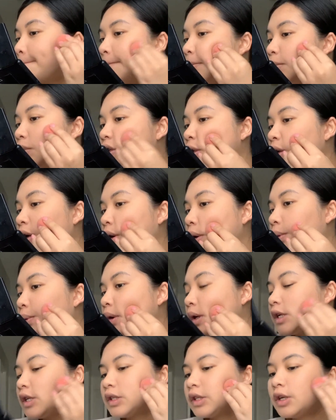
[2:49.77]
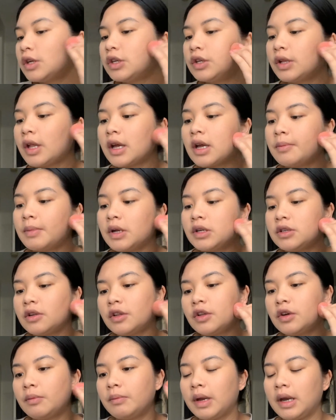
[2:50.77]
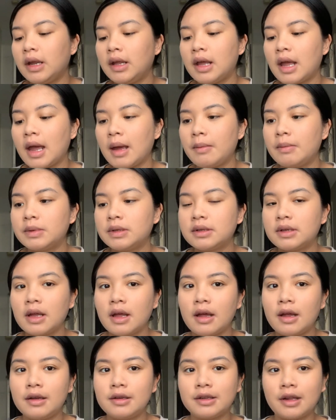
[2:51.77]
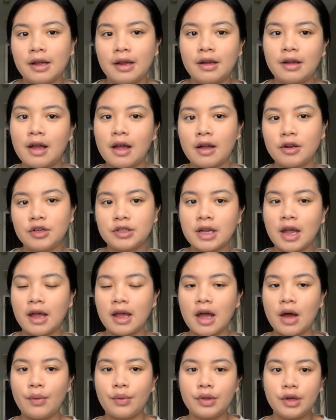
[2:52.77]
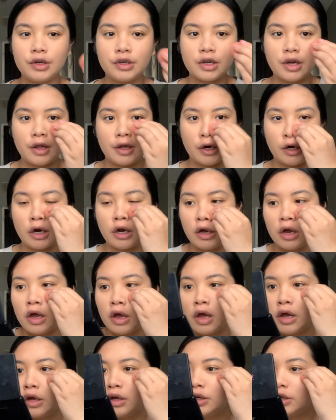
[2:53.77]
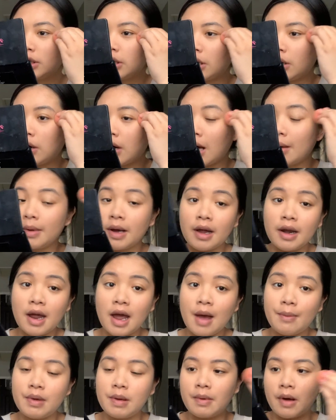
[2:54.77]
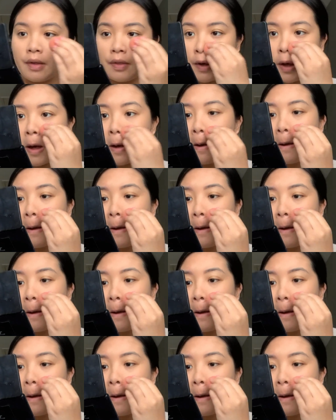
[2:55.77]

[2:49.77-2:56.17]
So we're just gonna do like a bunch of little mini games and like just hang out with each other. So I'm kind of happy about that.